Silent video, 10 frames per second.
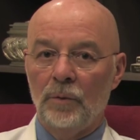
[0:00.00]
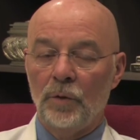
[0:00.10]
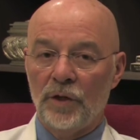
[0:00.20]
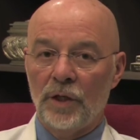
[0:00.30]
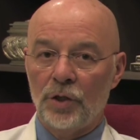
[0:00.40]

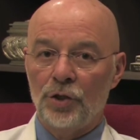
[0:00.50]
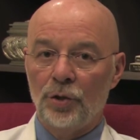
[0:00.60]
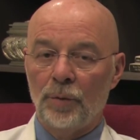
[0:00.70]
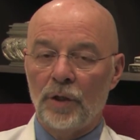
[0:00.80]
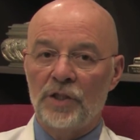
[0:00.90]
within a
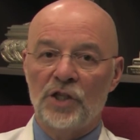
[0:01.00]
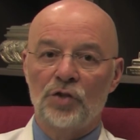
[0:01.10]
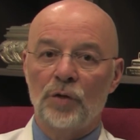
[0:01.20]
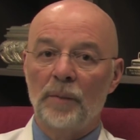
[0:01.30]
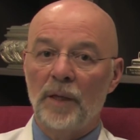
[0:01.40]
tumor is
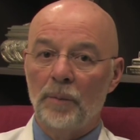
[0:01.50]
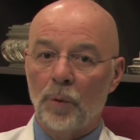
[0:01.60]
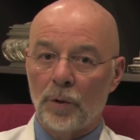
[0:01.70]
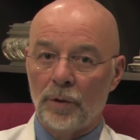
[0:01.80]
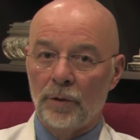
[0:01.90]
extremely
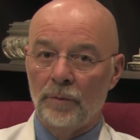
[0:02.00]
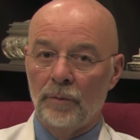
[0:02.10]
important